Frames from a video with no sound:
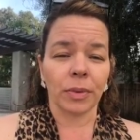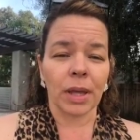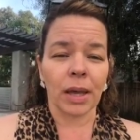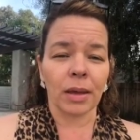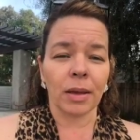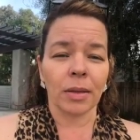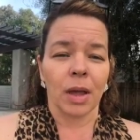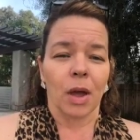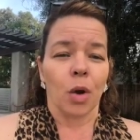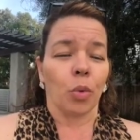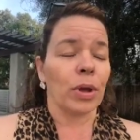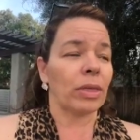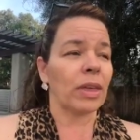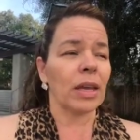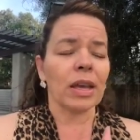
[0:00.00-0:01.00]
okay?
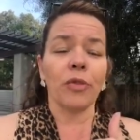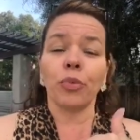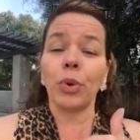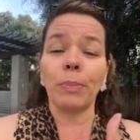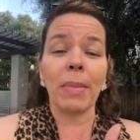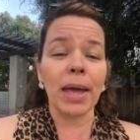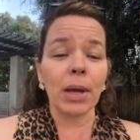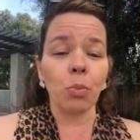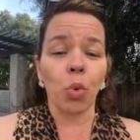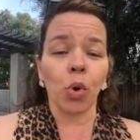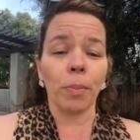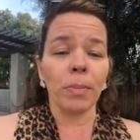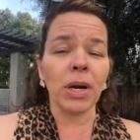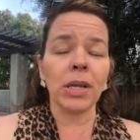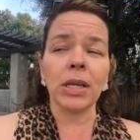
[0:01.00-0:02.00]
We think if we make
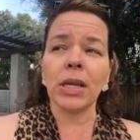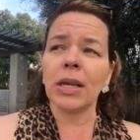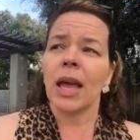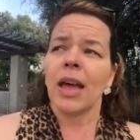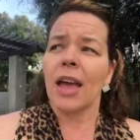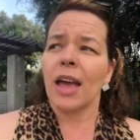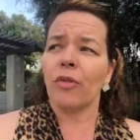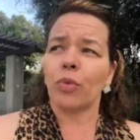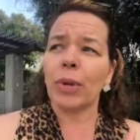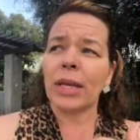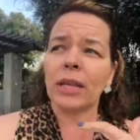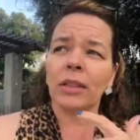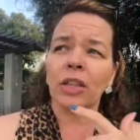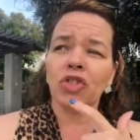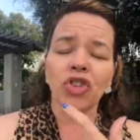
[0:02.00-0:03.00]
more money, if we
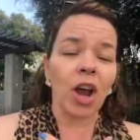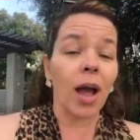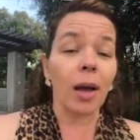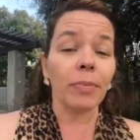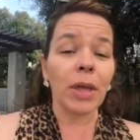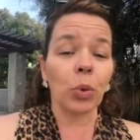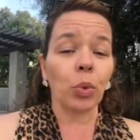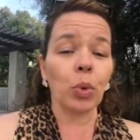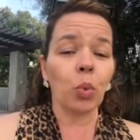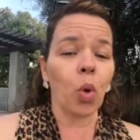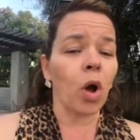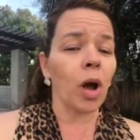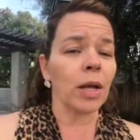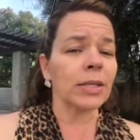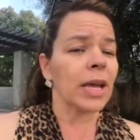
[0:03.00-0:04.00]
get the job that we
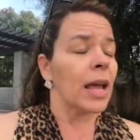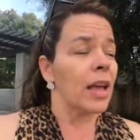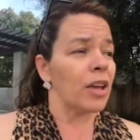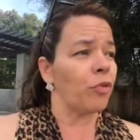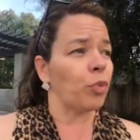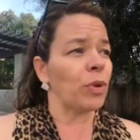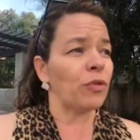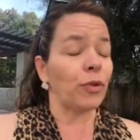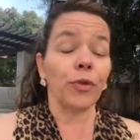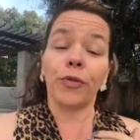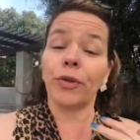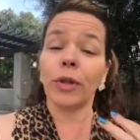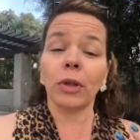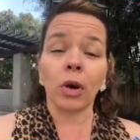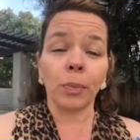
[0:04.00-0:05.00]
want, if we
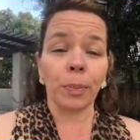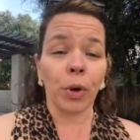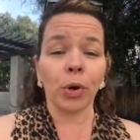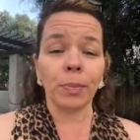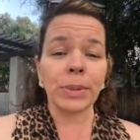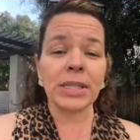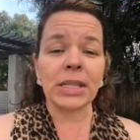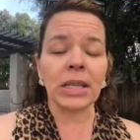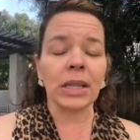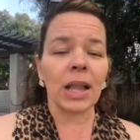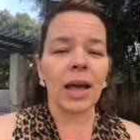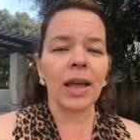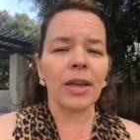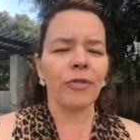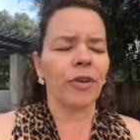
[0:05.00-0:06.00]
fulfill our purpose in
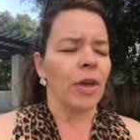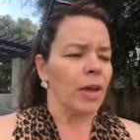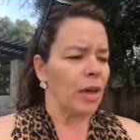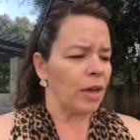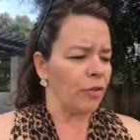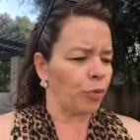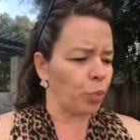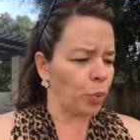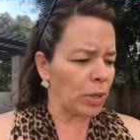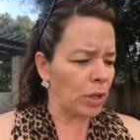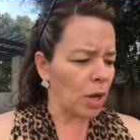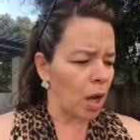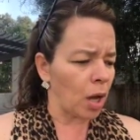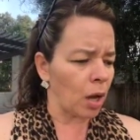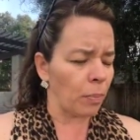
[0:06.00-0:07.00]
life, if
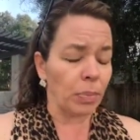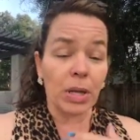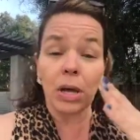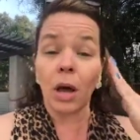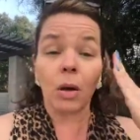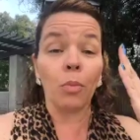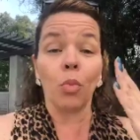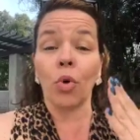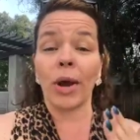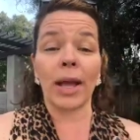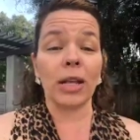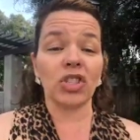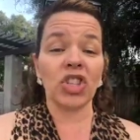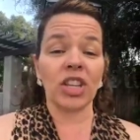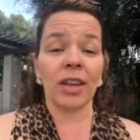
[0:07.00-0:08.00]
we um, become more
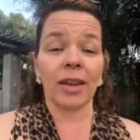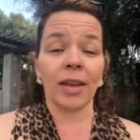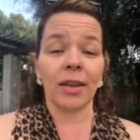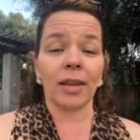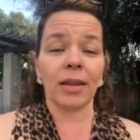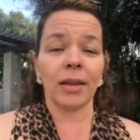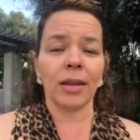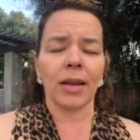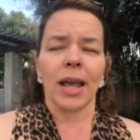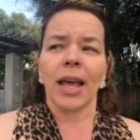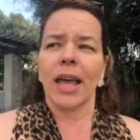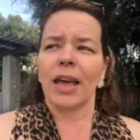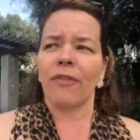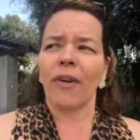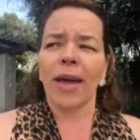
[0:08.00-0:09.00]
educated,
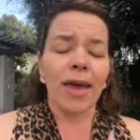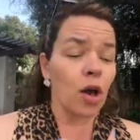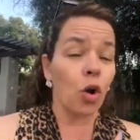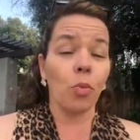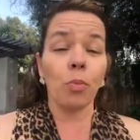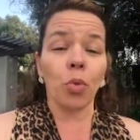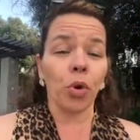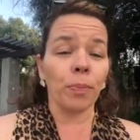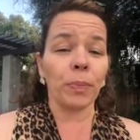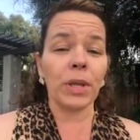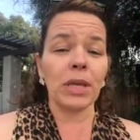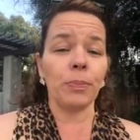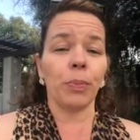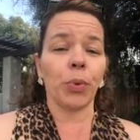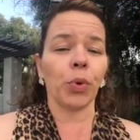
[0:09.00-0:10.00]
if I help more
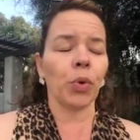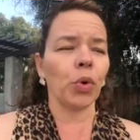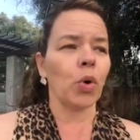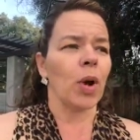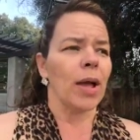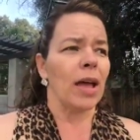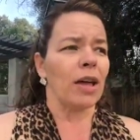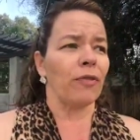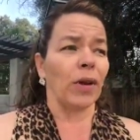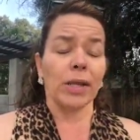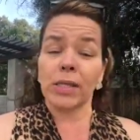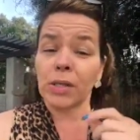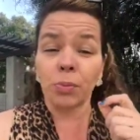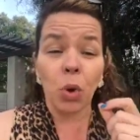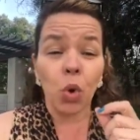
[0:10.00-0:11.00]
people, if I
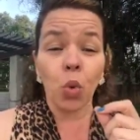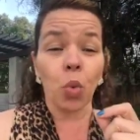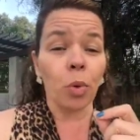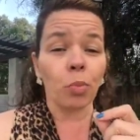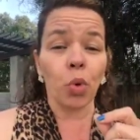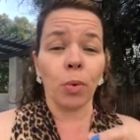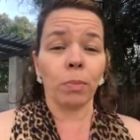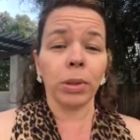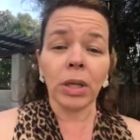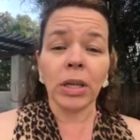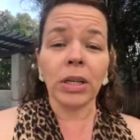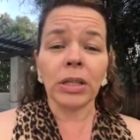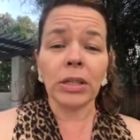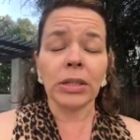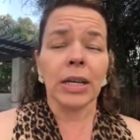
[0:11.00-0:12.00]
smoke one more
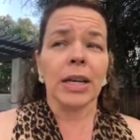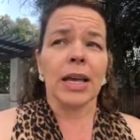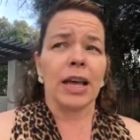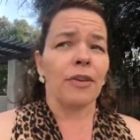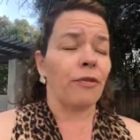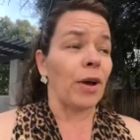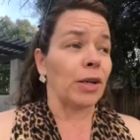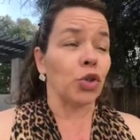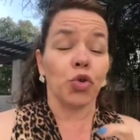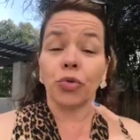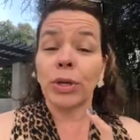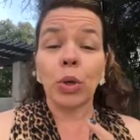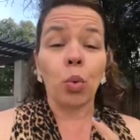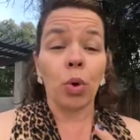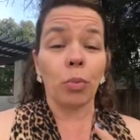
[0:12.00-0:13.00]
blunt, if I
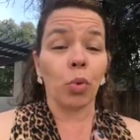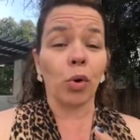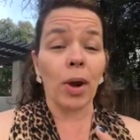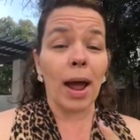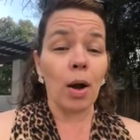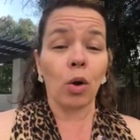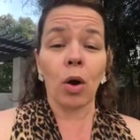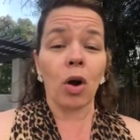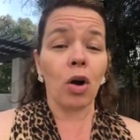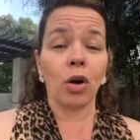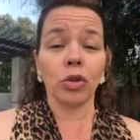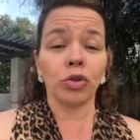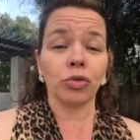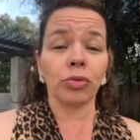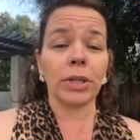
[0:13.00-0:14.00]
drink one more
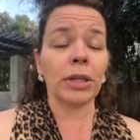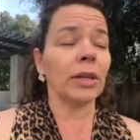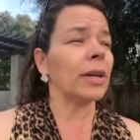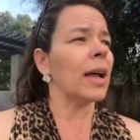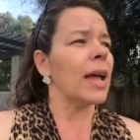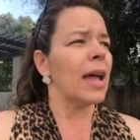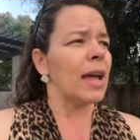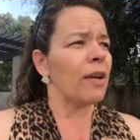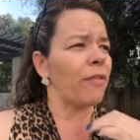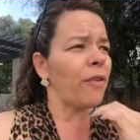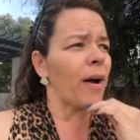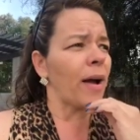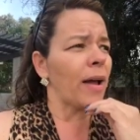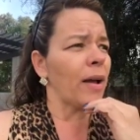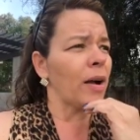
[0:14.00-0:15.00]
alcohol drink, if
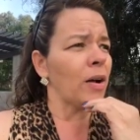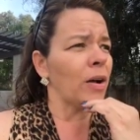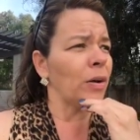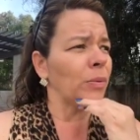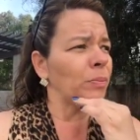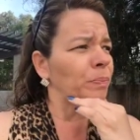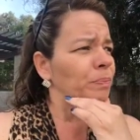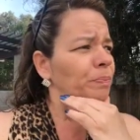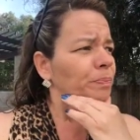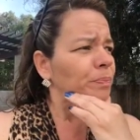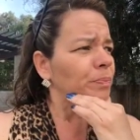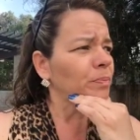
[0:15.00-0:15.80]
I, um,